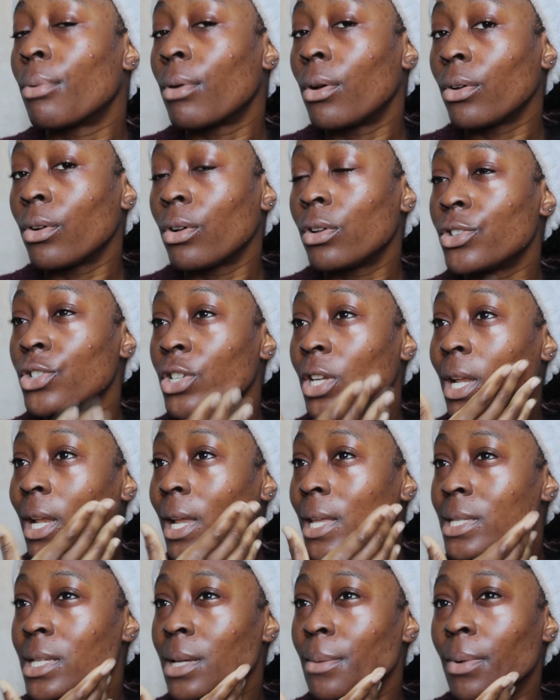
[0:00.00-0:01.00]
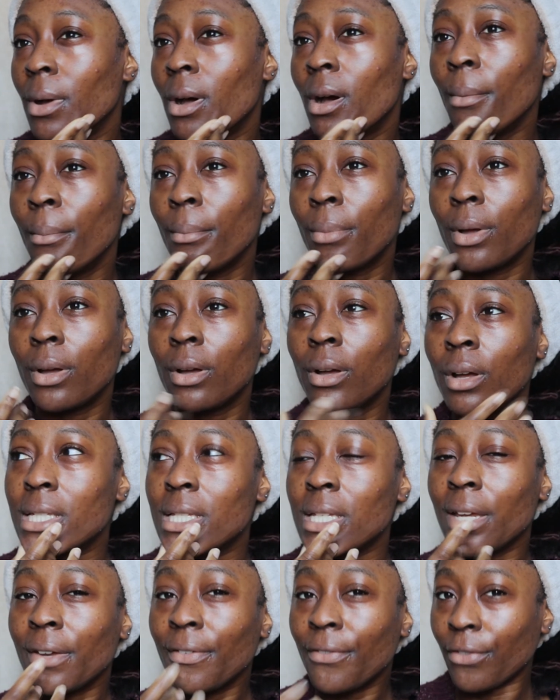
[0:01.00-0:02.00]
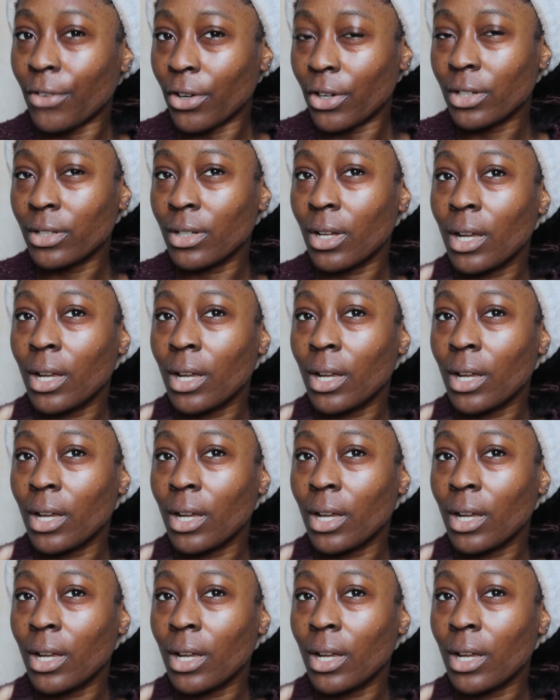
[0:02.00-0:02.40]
Pro Collagen Cleansing Balm, but different.